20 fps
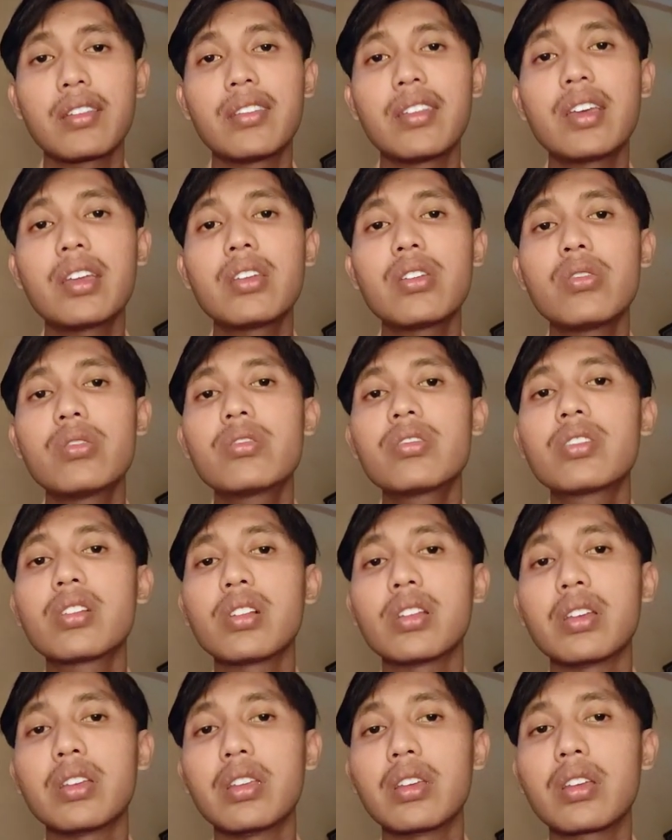They
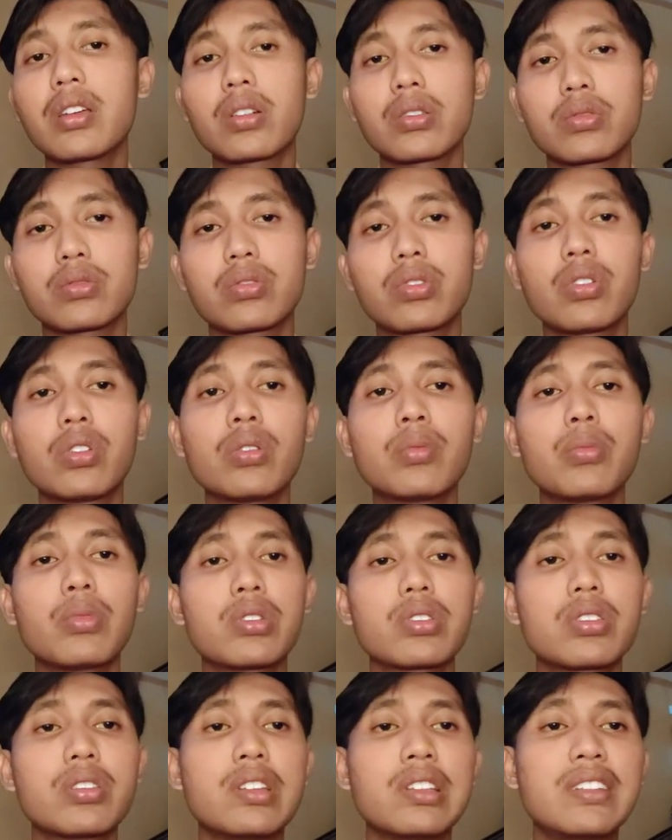usually control
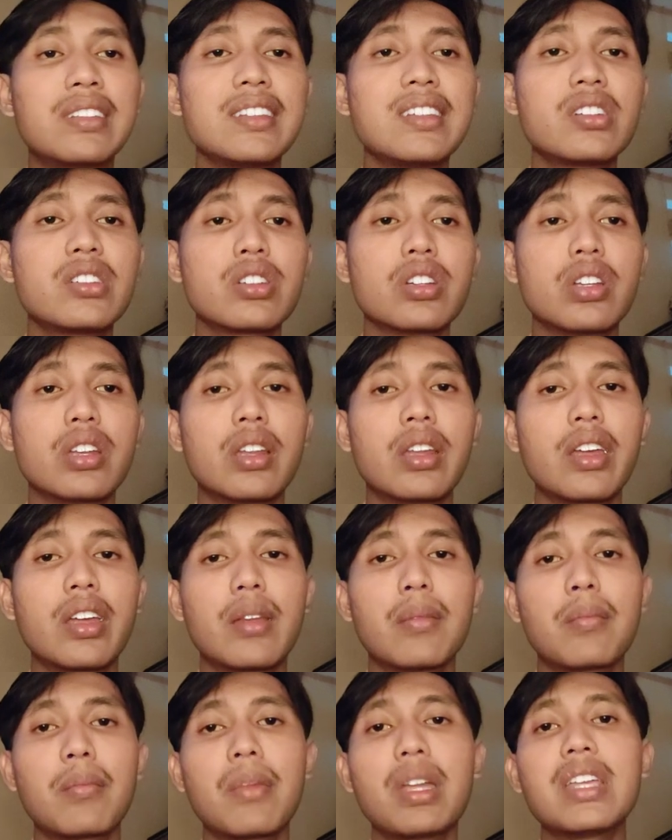most decisions
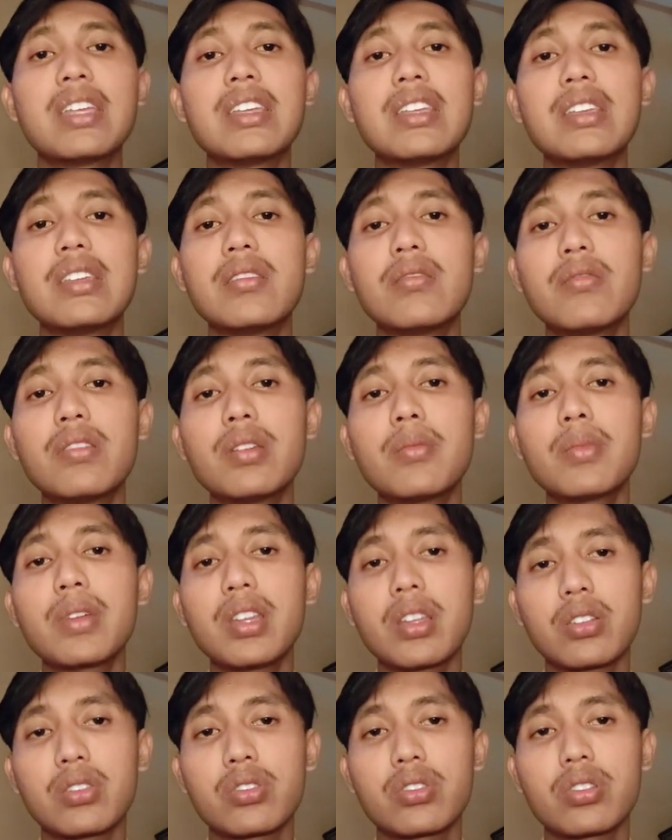and may even
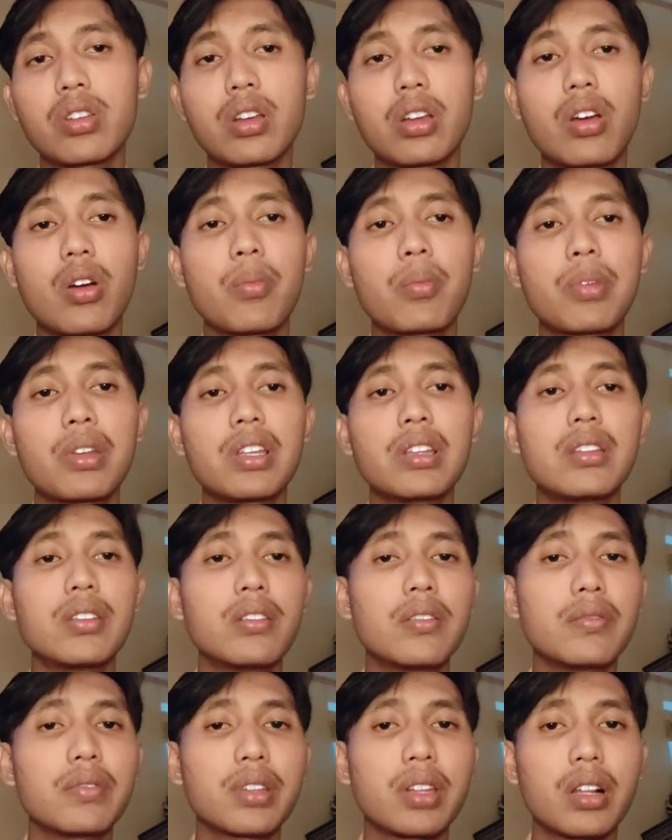manage the company
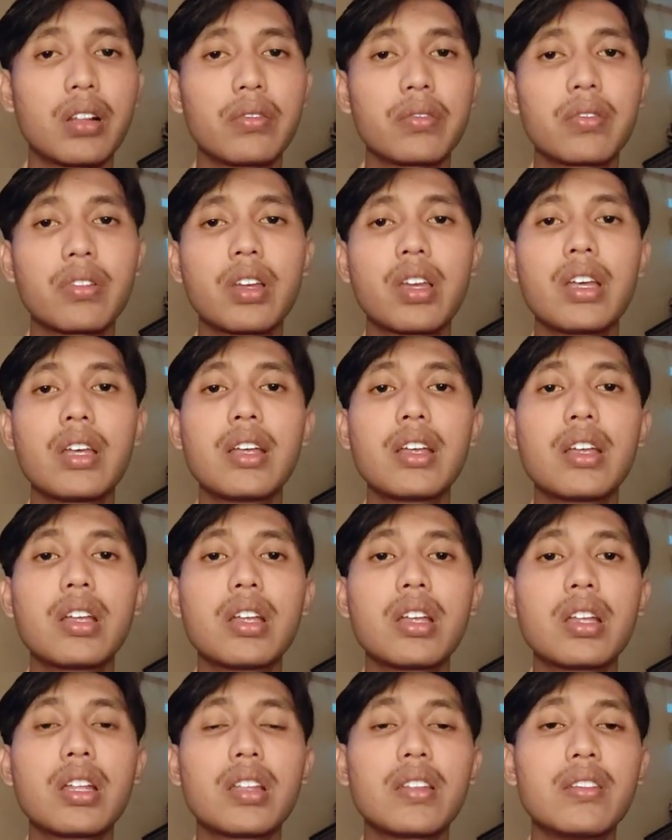themselves.
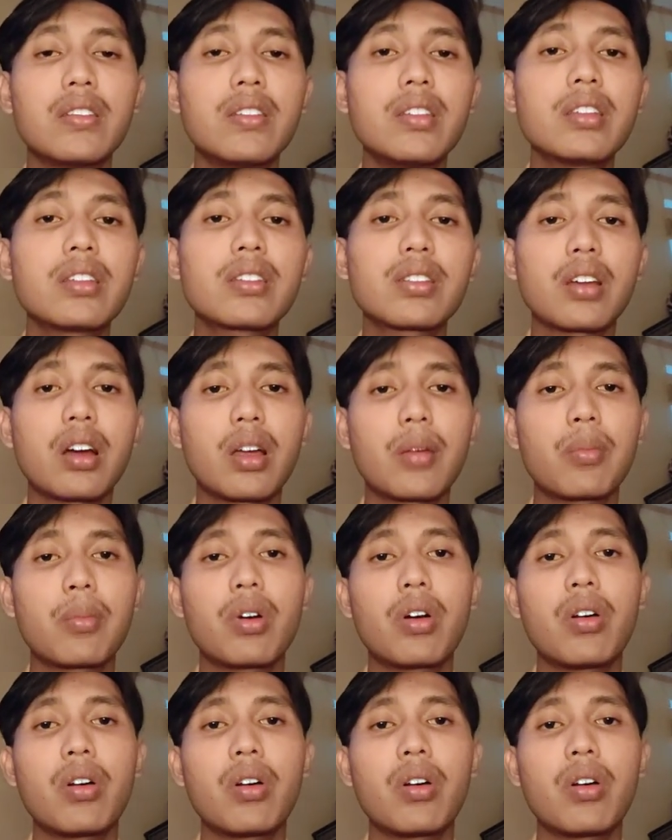This type